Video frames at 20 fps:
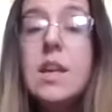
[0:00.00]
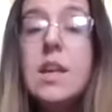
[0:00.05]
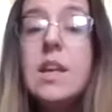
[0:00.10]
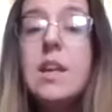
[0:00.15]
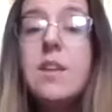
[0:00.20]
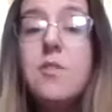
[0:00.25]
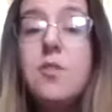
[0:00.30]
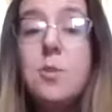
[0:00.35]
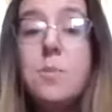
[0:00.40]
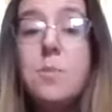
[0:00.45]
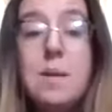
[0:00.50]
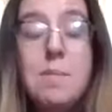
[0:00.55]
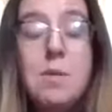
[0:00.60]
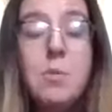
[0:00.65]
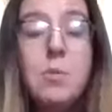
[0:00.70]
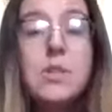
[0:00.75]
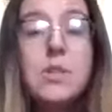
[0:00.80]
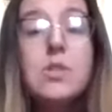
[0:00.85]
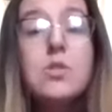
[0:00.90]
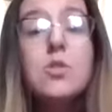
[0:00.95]
if your baby
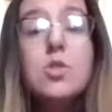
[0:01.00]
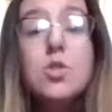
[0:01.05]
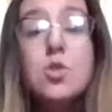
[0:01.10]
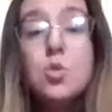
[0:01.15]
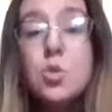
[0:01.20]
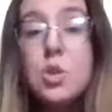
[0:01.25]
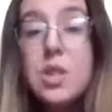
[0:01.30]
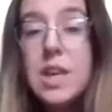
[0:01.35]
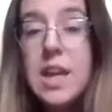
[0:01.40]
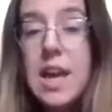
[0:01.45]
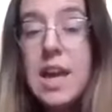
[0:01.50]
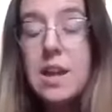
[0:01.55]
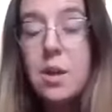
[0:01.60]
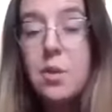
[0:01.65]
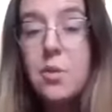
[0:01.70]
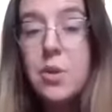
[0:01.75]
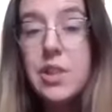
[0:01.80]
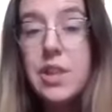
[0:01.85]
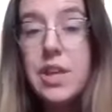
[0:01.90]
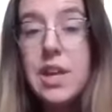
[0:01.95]
wasn't stooling
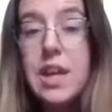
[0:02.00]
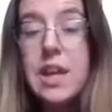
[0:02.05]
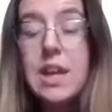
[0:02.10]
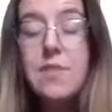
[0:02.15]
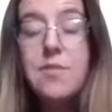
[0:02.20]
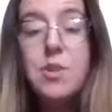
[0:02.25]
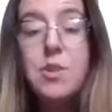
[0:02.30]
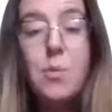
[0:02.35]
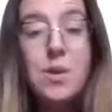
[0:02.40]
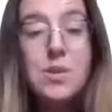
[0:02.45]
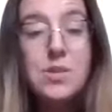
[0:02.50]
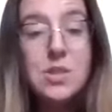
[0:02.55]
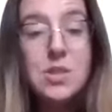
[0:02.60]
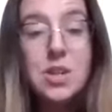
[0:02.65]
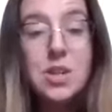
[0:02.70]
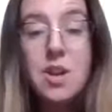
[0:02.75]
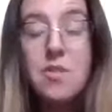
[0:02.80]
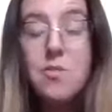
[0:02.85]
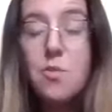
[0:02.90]
adequately, if there wasn't enough